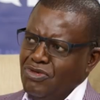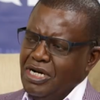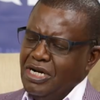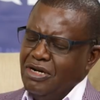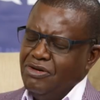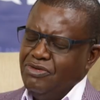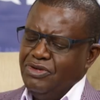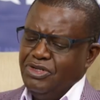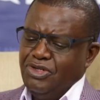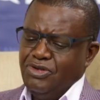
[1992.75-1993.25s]

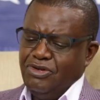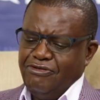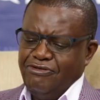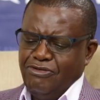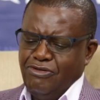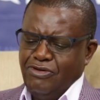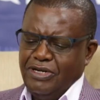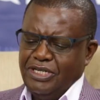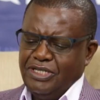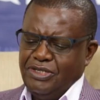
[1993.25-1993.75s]
wow, we look
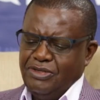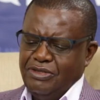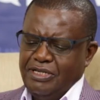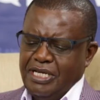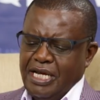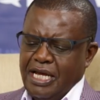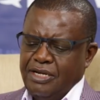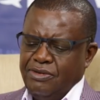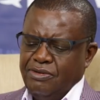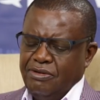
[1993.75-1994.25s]
forward to
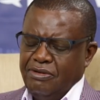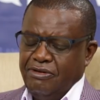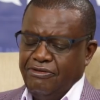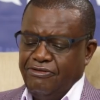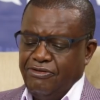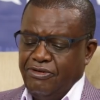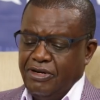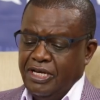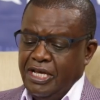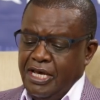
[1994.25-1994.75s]
that. We
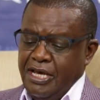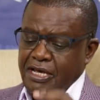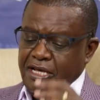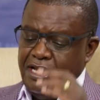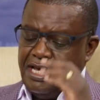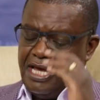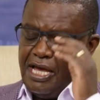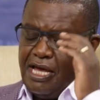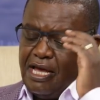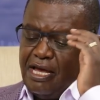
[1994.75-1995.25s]
yeah.
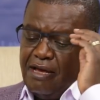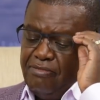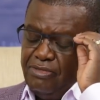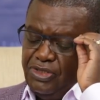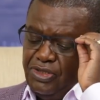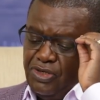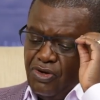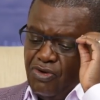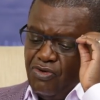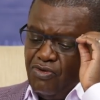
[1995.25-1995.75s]
Um,
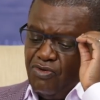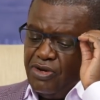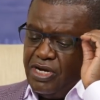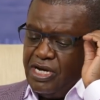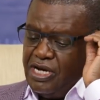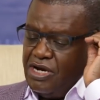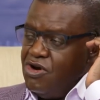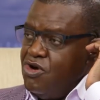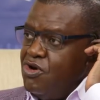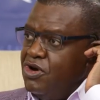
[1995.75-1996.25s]
so
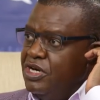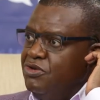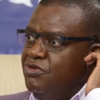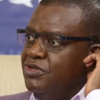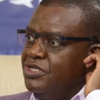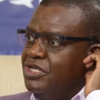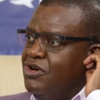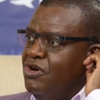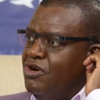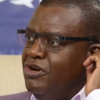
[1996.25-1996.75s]
uh,
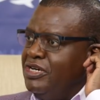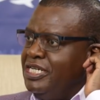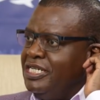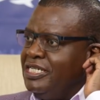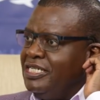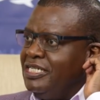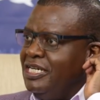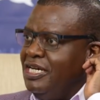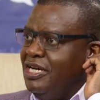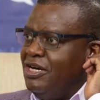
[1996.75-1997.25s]
Hollywood
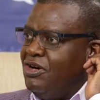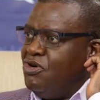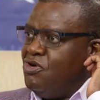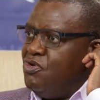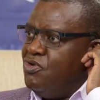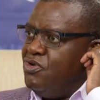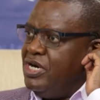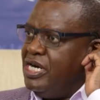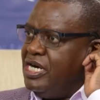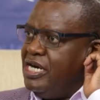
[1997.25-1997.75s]
calling
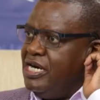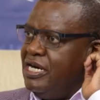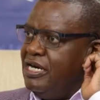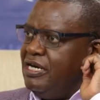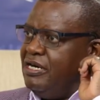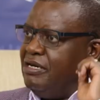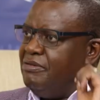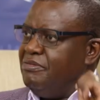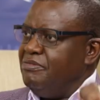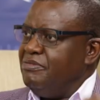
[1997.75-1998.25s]
or
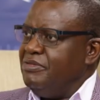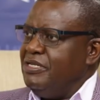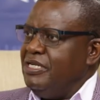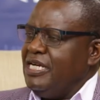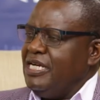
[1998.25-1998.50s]
uh, the